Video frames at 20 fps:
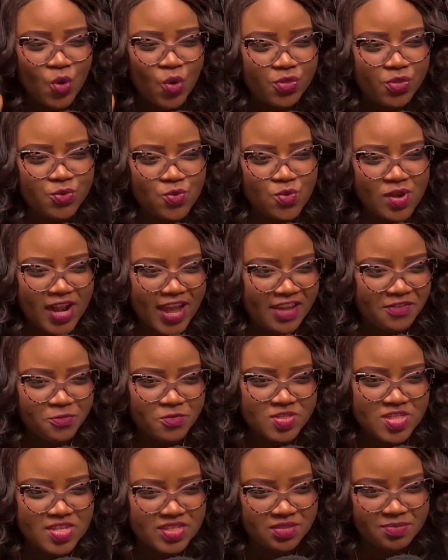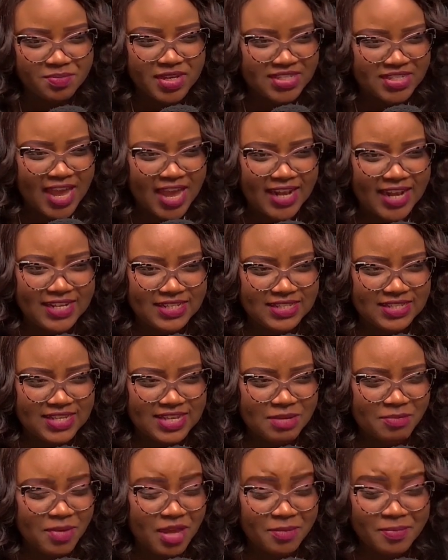through life with this
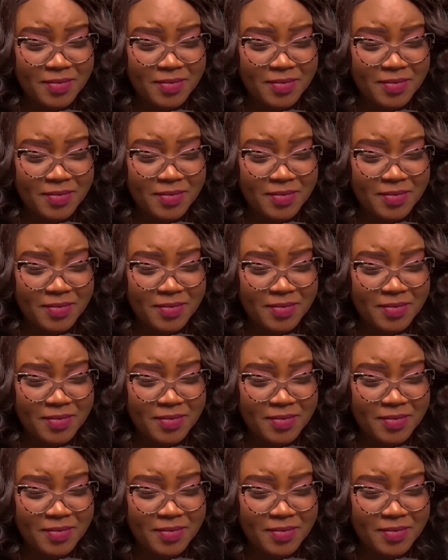mentality.